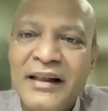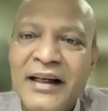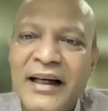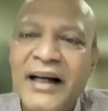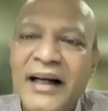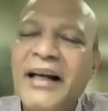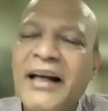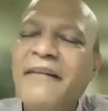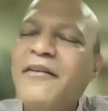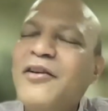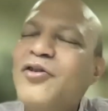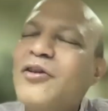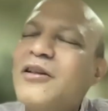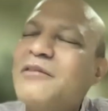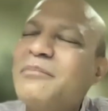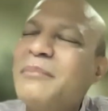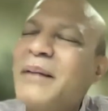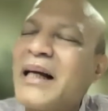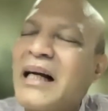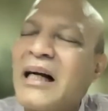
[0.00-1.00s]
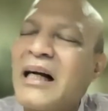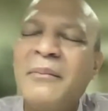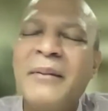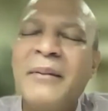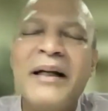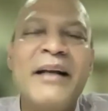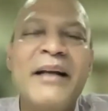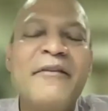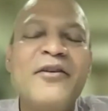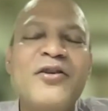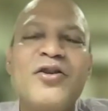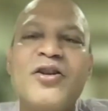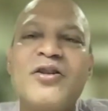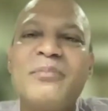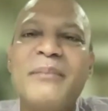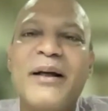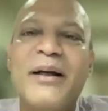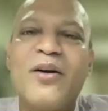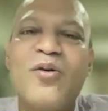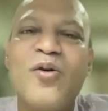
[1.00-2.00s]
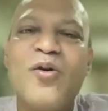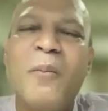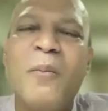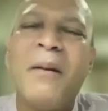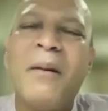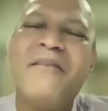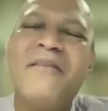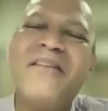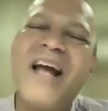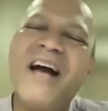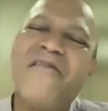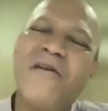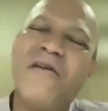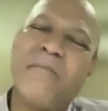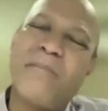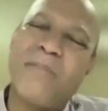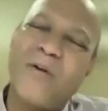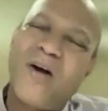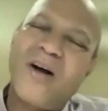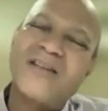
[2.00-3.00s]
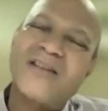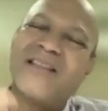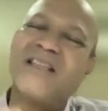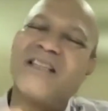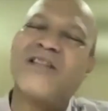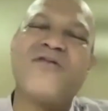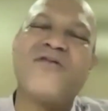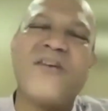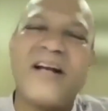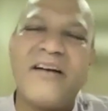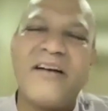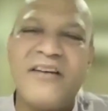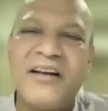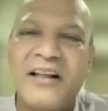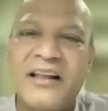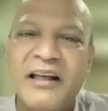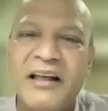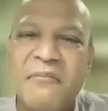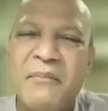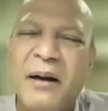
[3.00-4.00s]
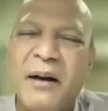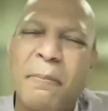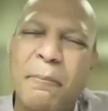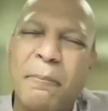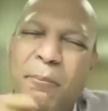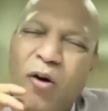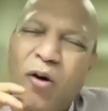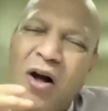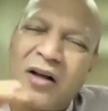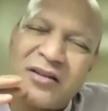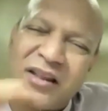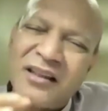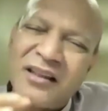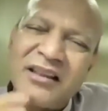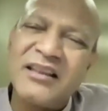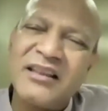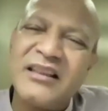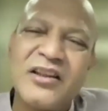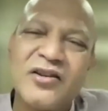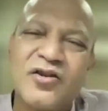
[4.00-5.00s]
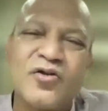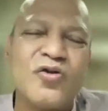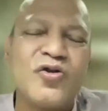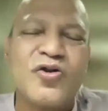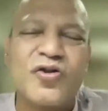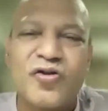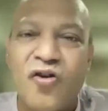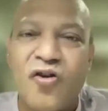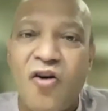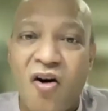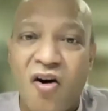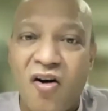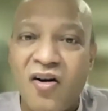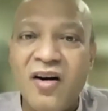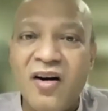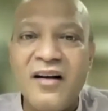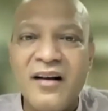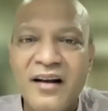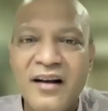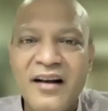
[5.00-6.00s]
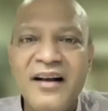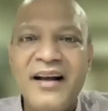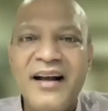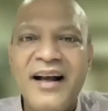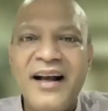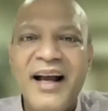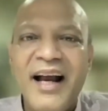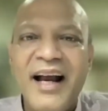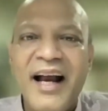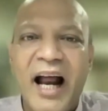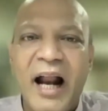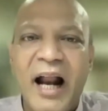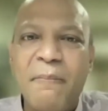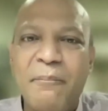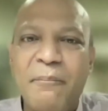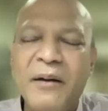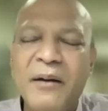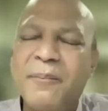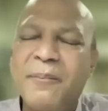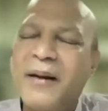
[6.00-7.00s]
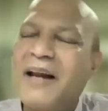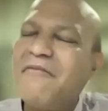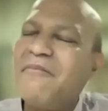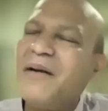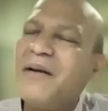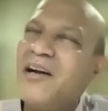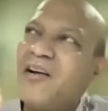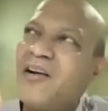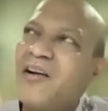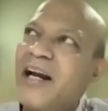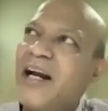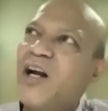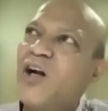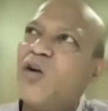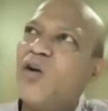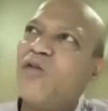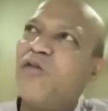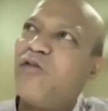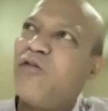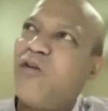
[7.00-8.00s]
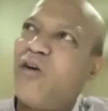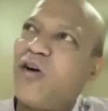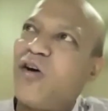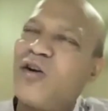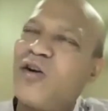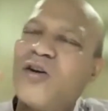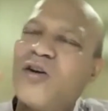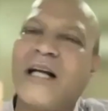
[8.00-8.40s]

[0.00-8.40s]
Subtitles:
Individuals may come, individuals may go, but we have a process for everything. My process is so strong And people have been trained to follow